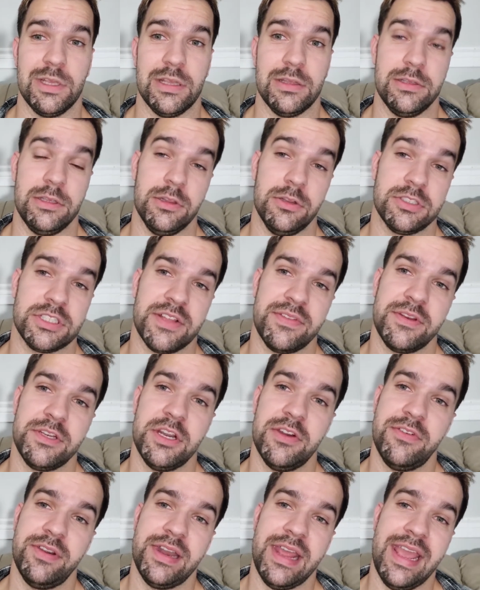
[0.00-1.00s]
You learn something new
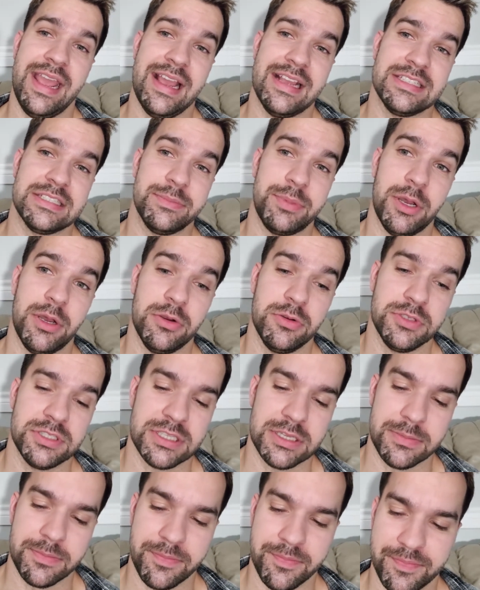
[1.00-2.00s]
every day, I
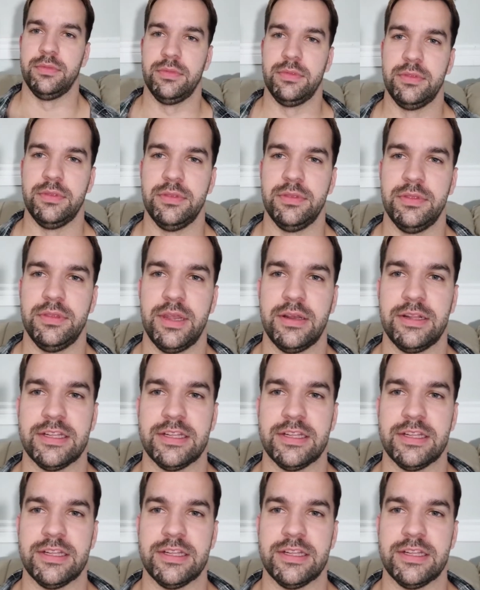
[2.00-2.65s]
suppose. Now